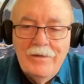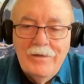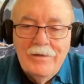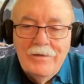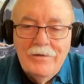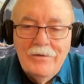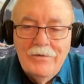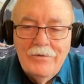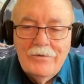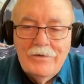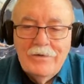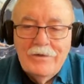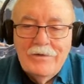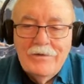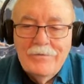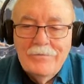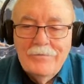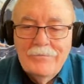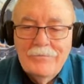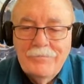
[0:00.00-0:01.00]

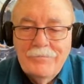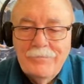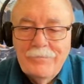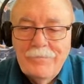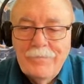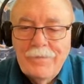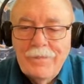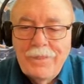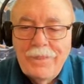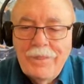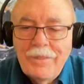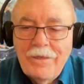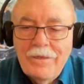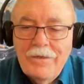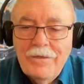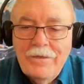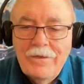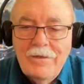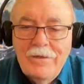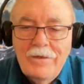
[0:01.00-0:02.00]
Okay.
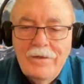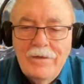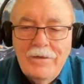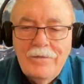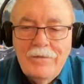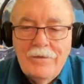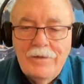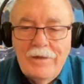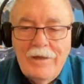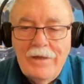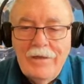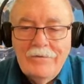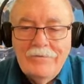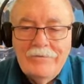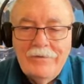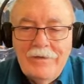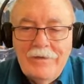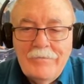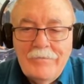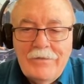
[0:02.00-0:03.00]
The last
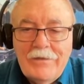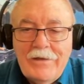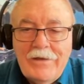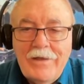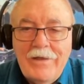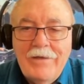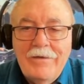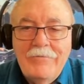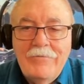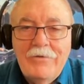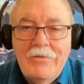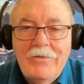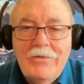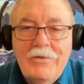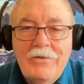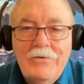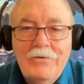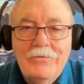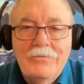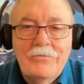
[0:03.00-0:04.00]
item that I have on the
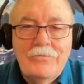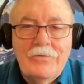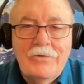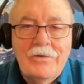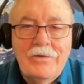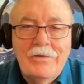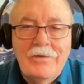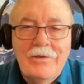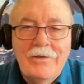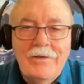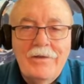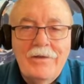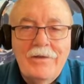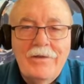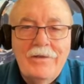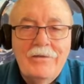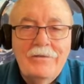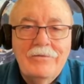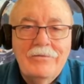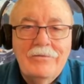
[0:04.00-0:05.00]
news for today
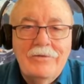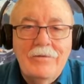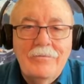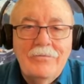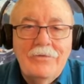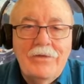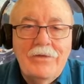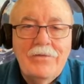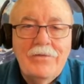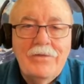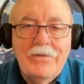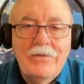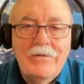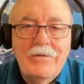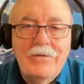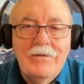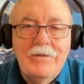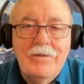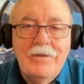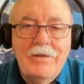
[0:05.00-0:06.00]
is something that
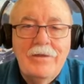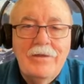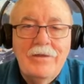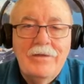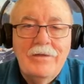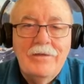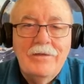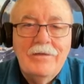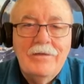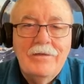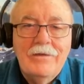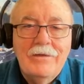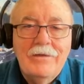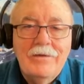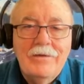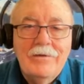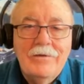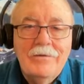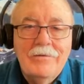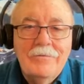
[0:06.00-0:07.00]

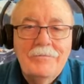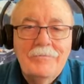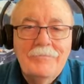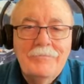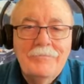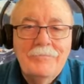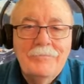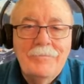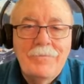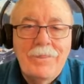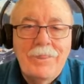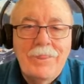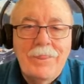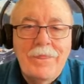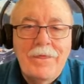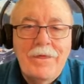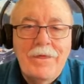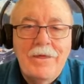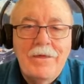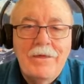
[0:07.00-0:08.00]
uh,
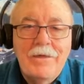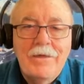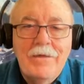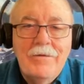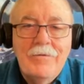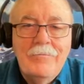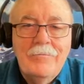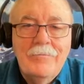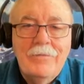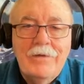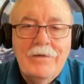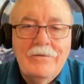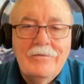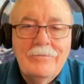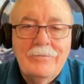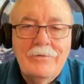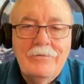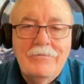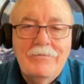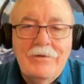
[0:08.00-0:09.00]
makes
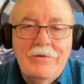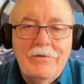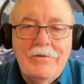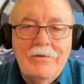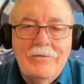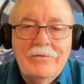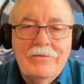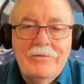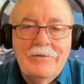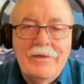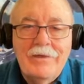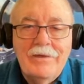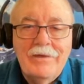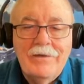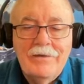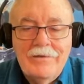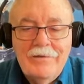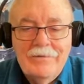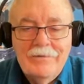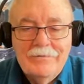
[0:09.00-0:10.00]
me very sad.